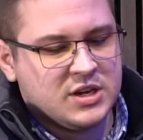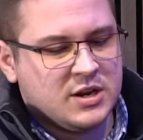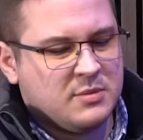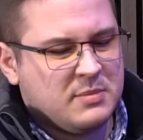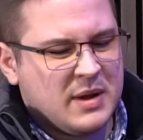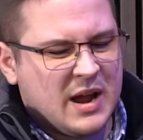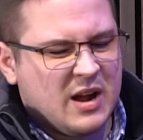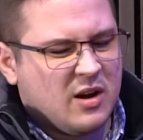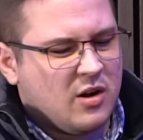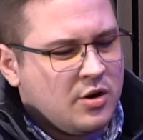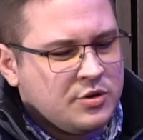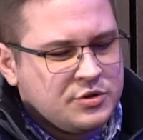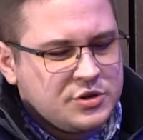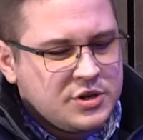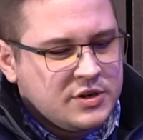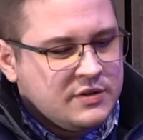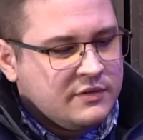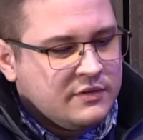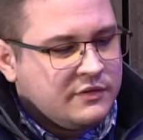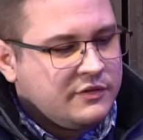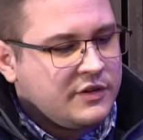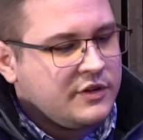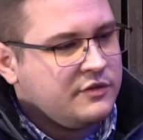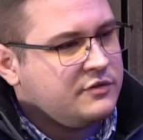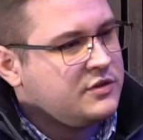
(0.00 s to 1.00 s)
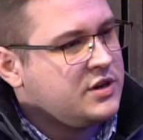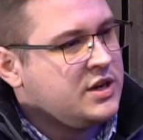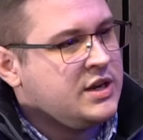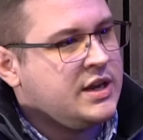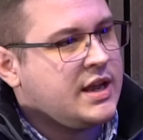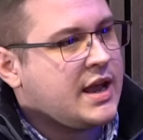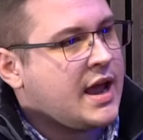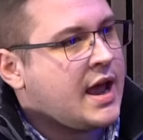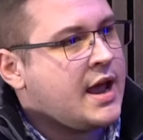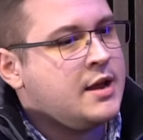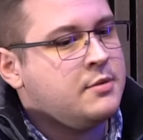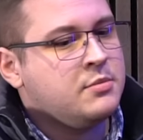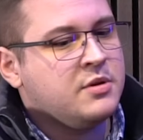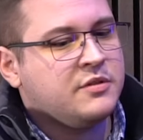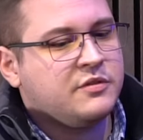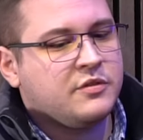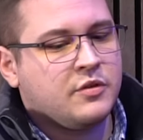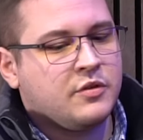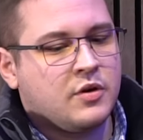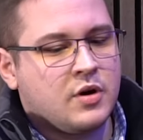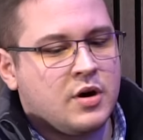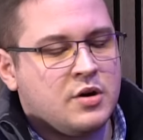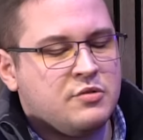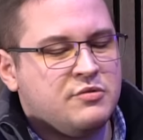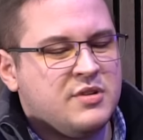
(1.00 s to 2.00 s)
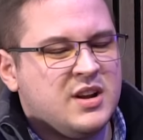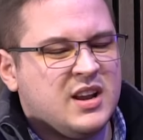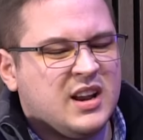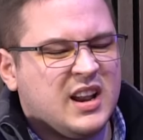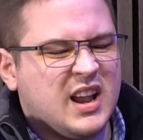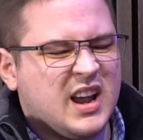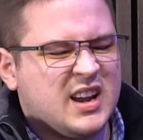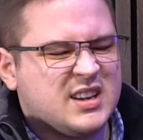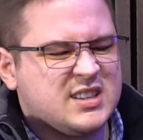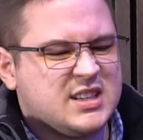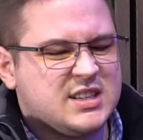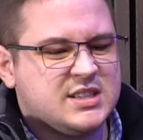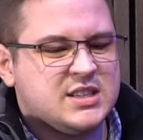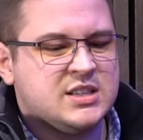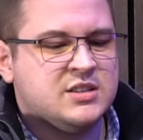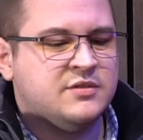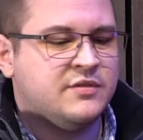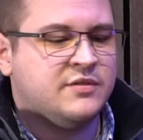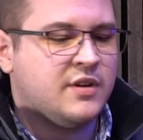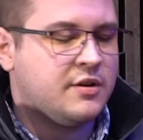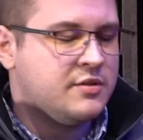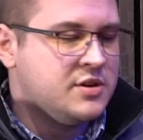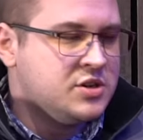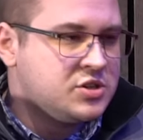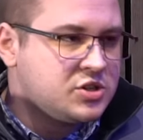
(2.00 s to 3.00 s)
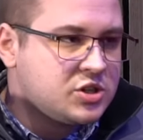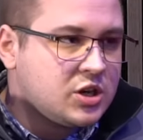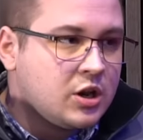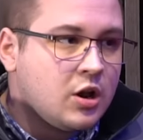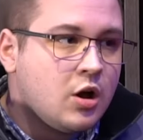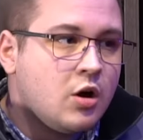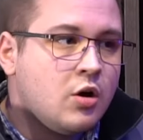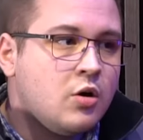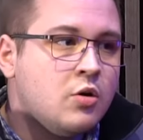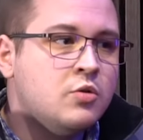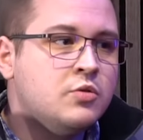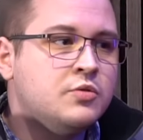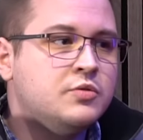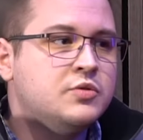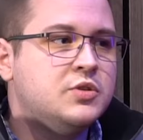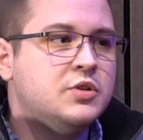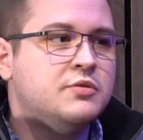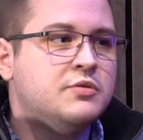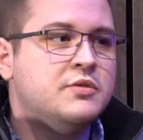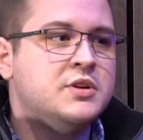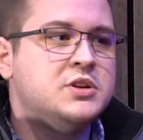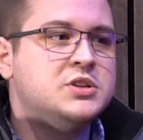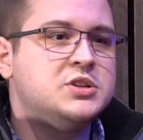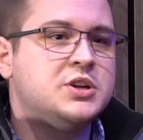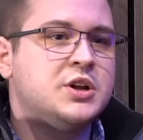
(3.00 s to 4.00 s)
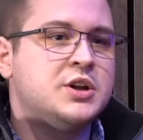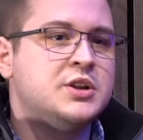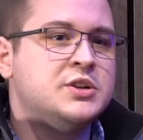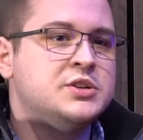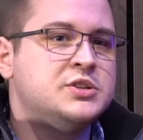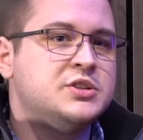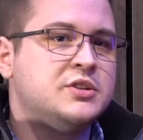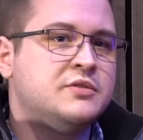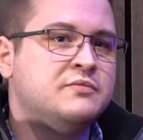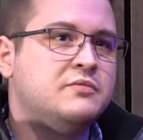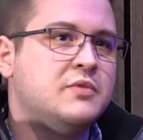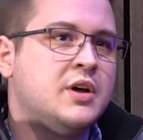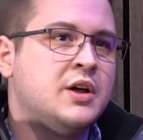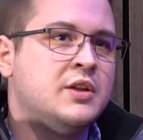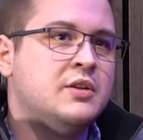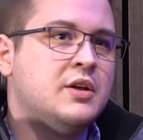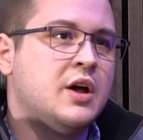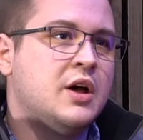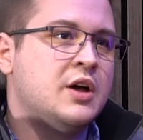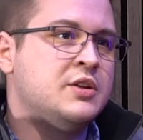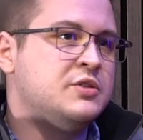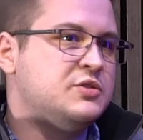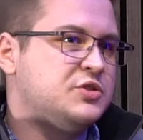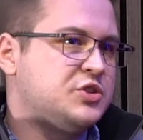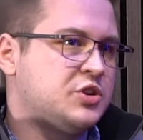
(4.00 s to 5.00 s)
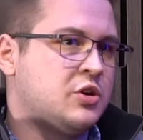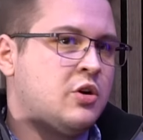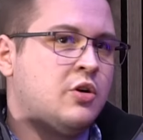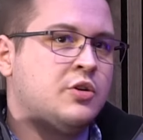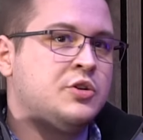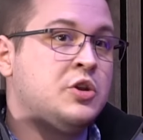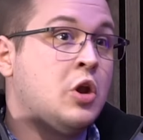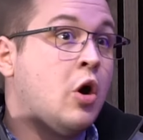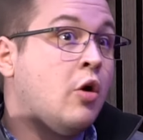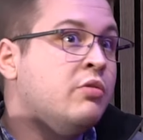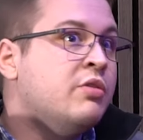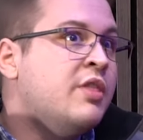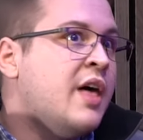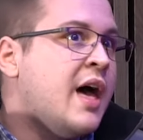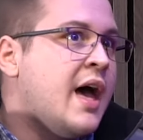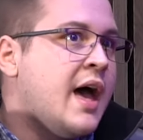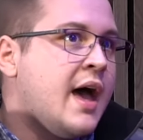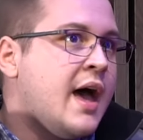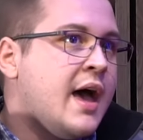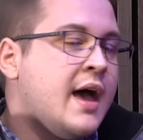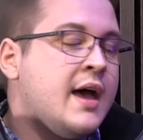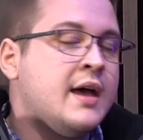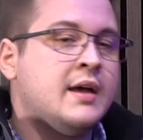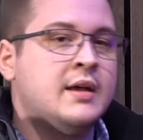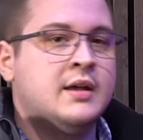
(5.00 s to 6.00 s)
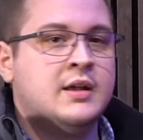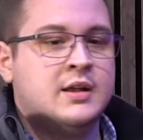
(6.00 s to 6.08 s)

about 150K before I realised this is very slow, the returns are sort of not there.